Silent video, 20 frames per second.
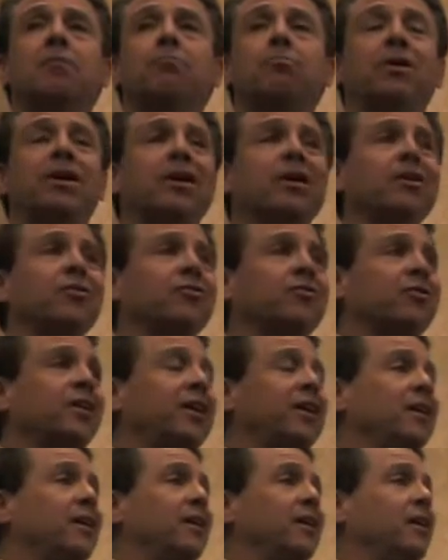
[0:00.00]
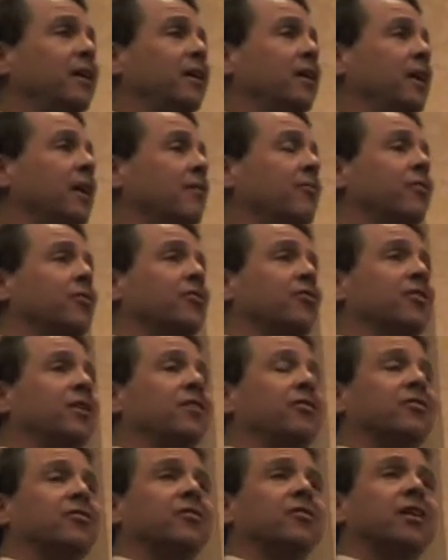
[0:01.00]
But you see, ever
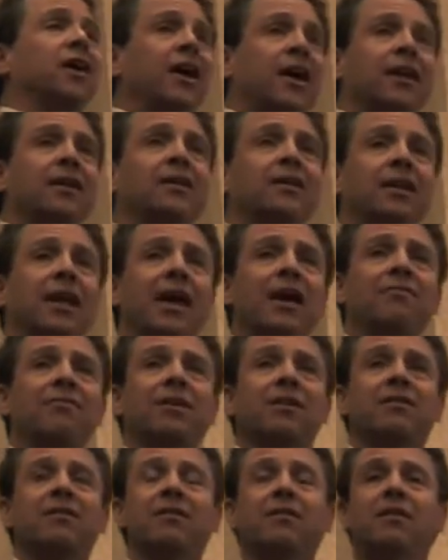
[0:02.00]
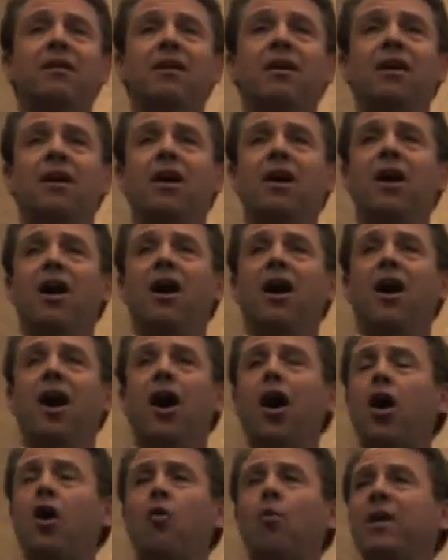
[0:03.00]
since 9/11,
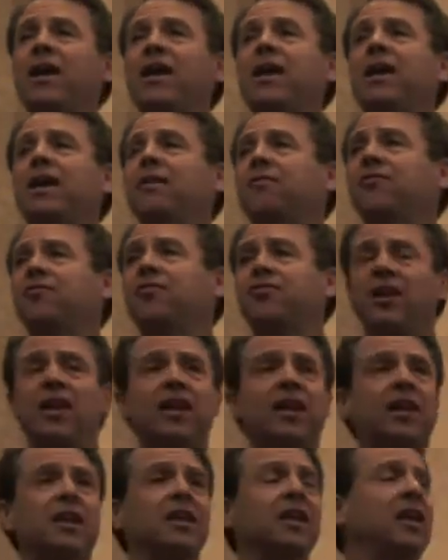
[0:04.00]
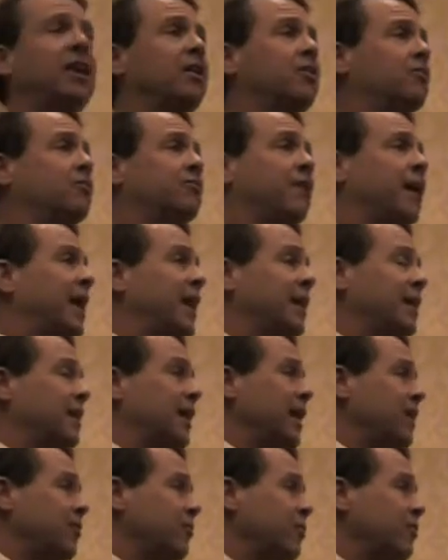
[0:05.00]
all we have seen is
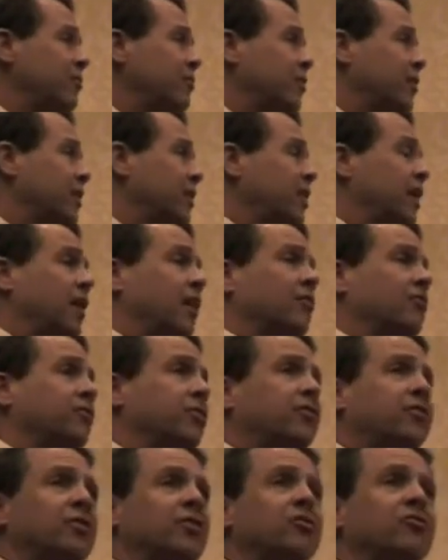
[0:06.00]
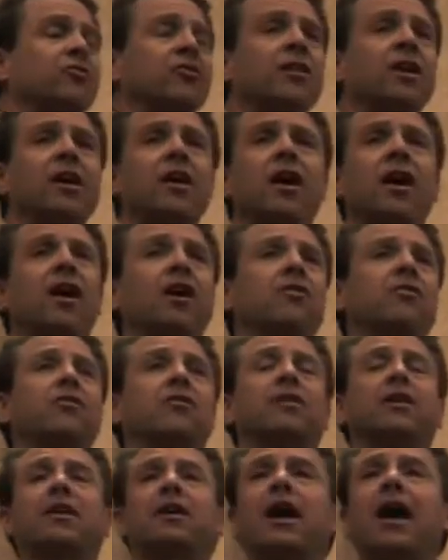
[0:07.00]
violations of the Constitution under
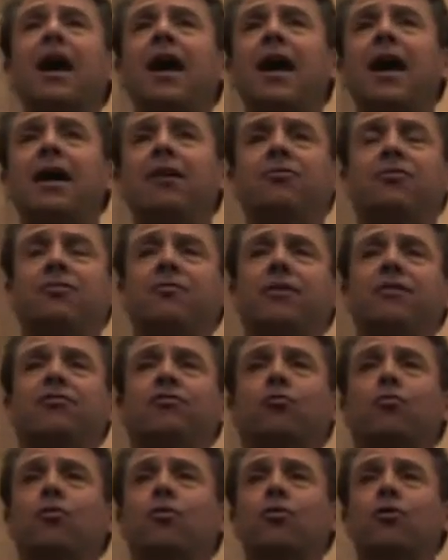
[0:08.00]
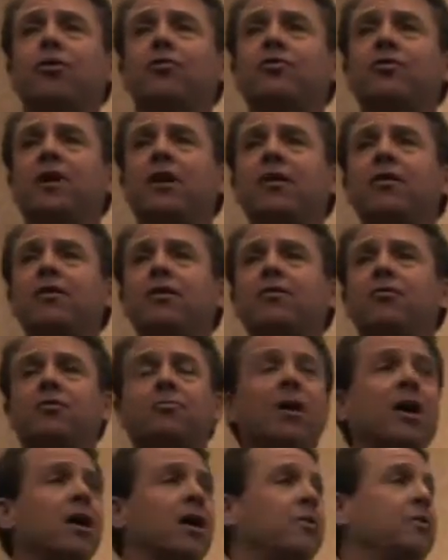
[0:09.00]
the guise of this war on
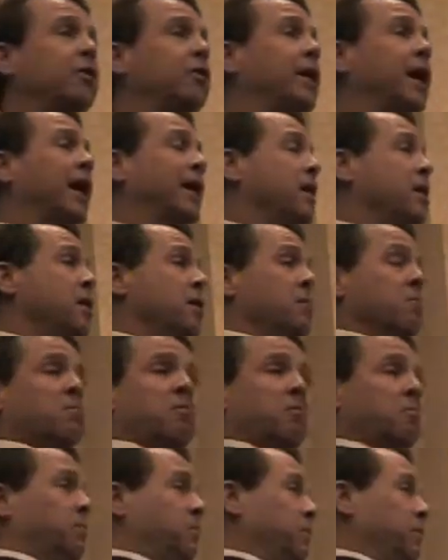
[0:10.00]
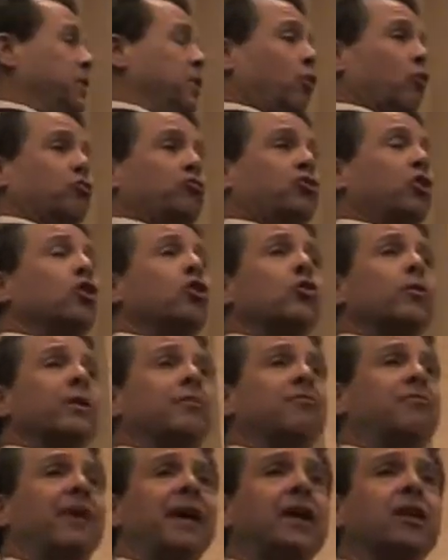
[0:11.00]
terrorism. And you got, 2
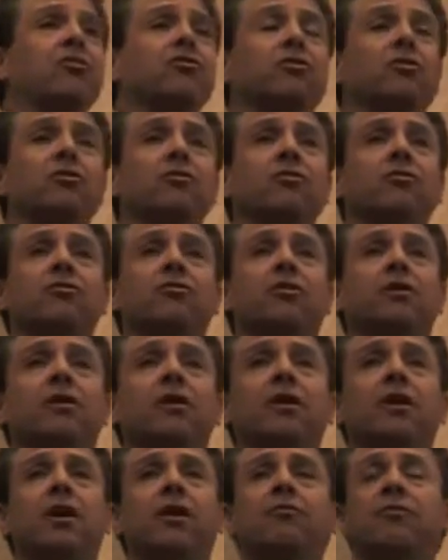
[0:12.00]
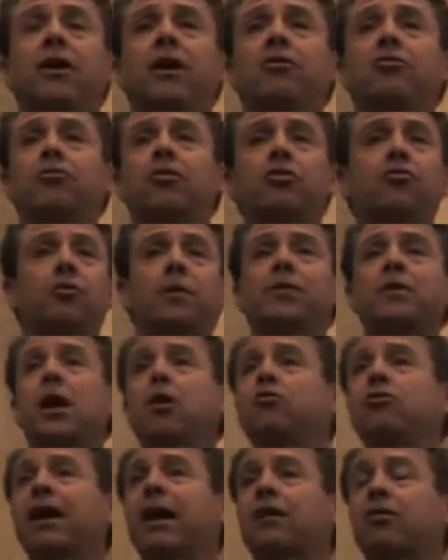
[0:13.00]
invasions of countries with
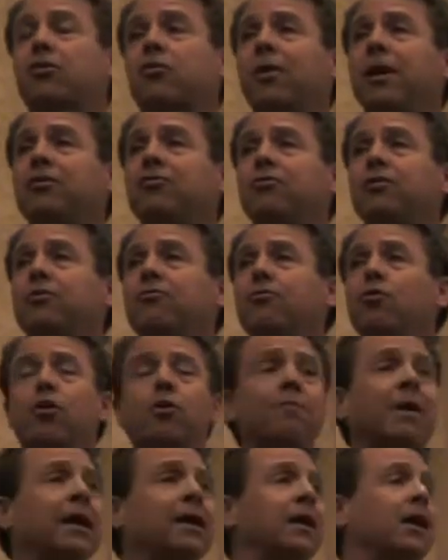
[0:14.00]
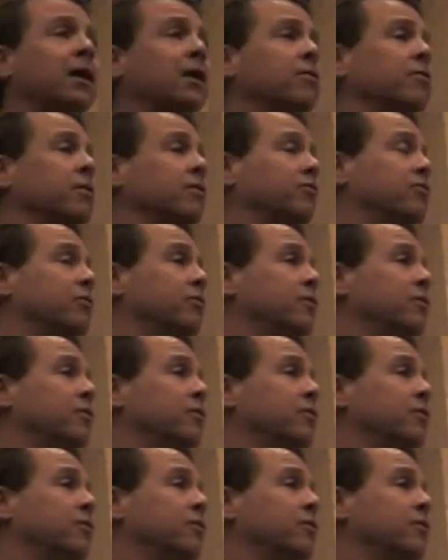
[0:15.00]
no declaration of war by Congress.